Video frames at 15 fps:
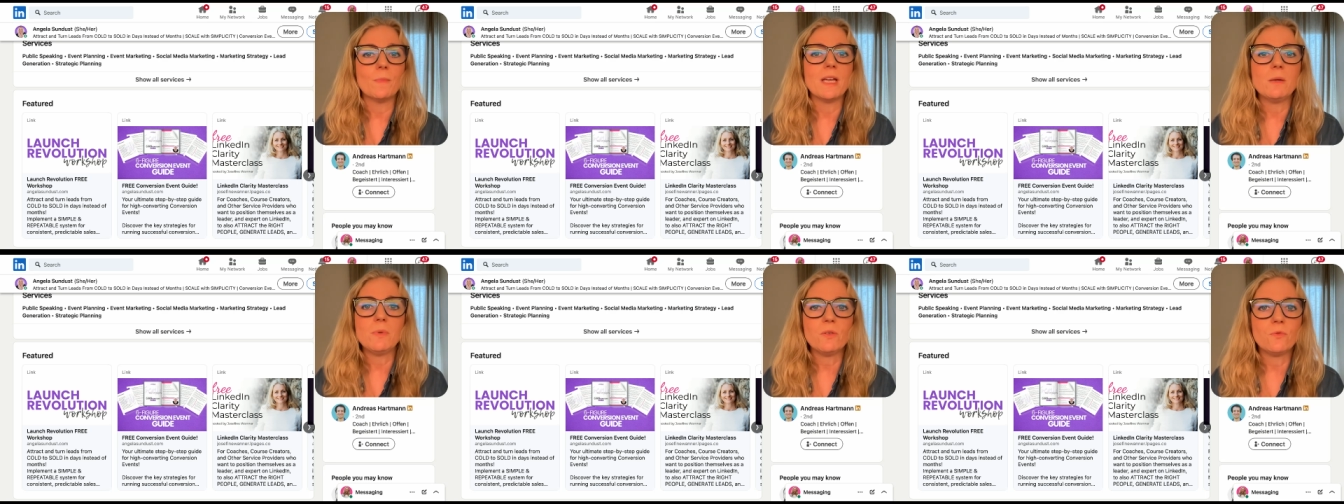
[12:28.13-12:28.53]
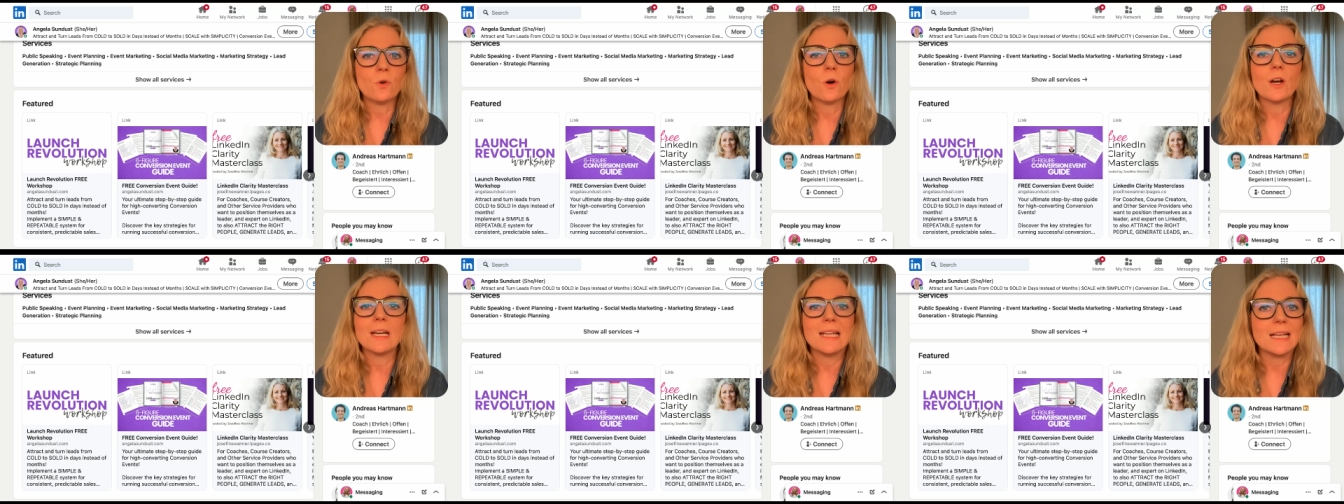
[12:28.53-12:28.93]
or maybe if
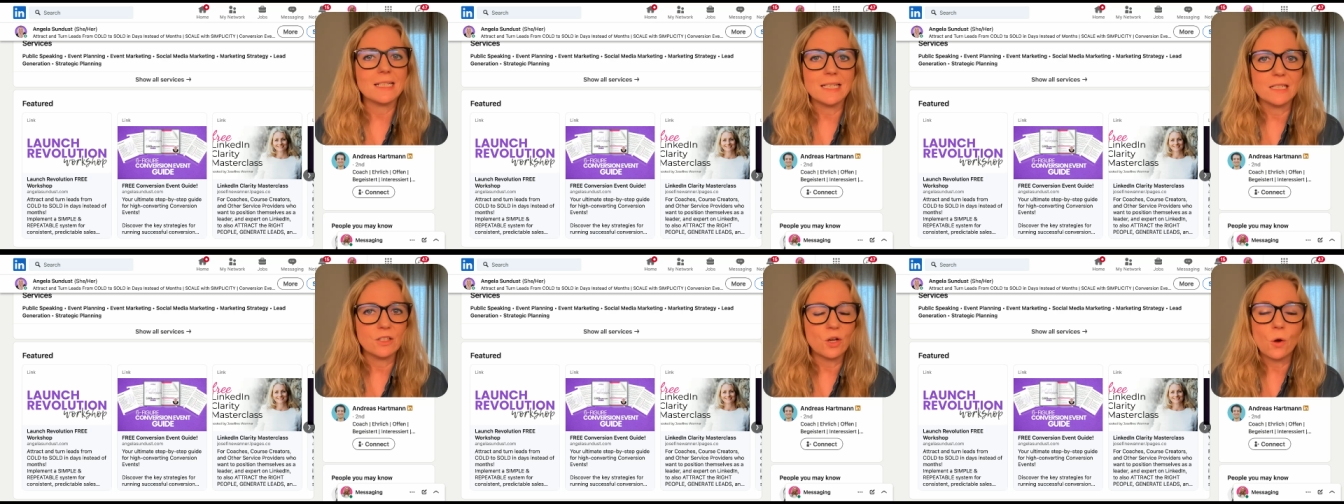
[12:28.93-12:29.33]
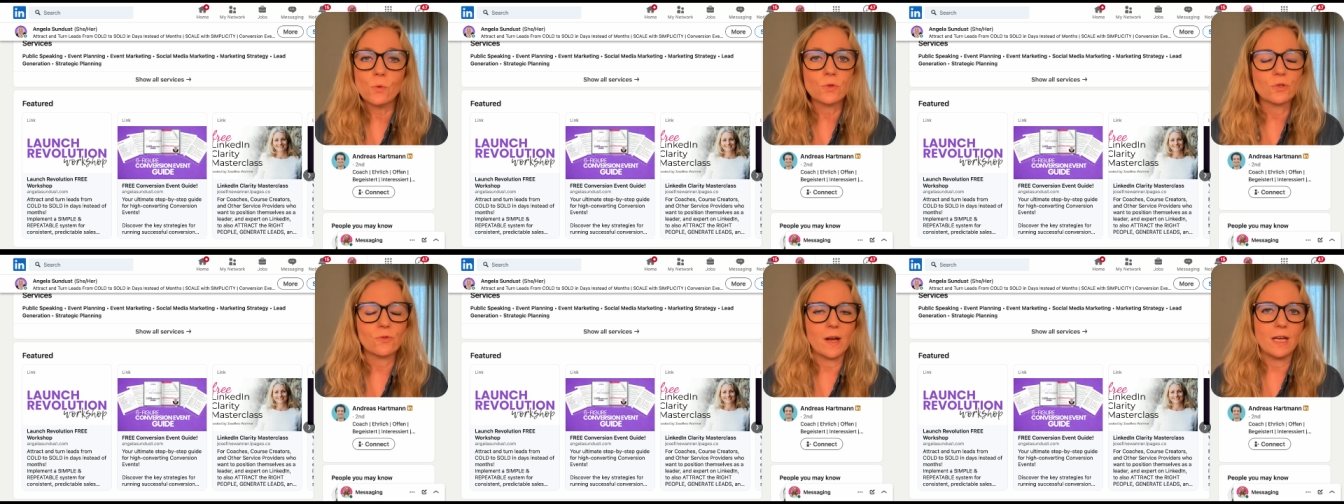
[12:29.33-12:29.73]
you're a LinkedIn
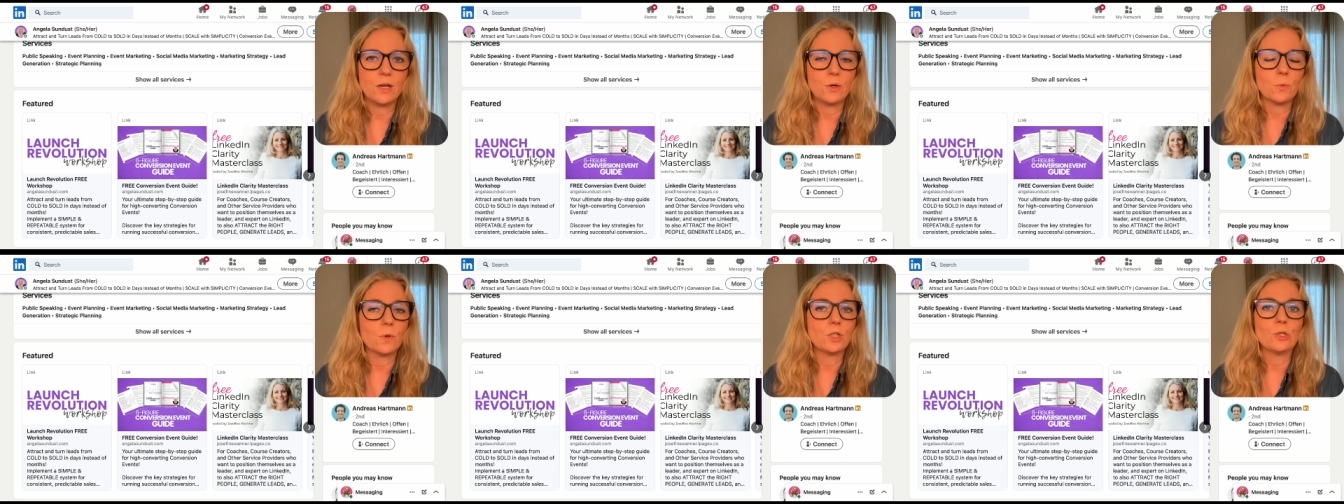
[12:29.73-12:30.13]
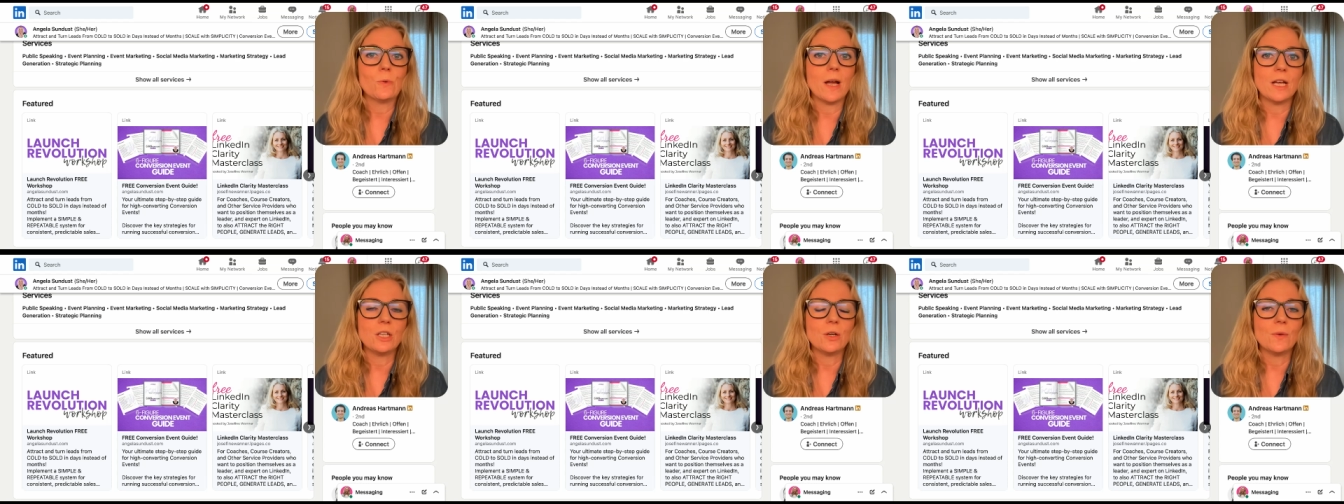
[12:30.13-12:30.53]
ghostwriter, what
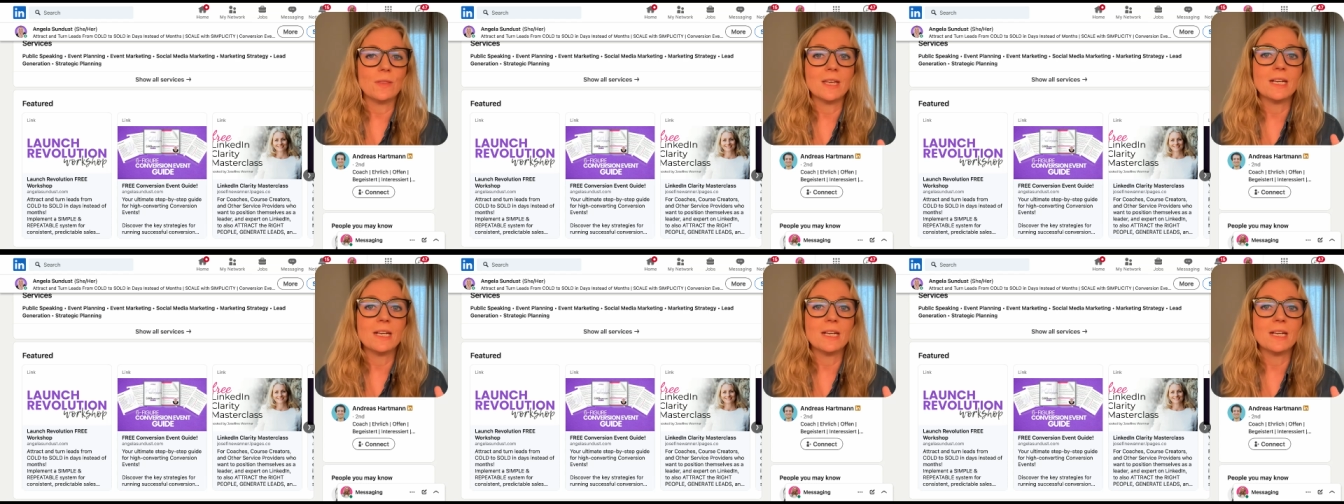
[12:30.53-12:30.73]
do I know?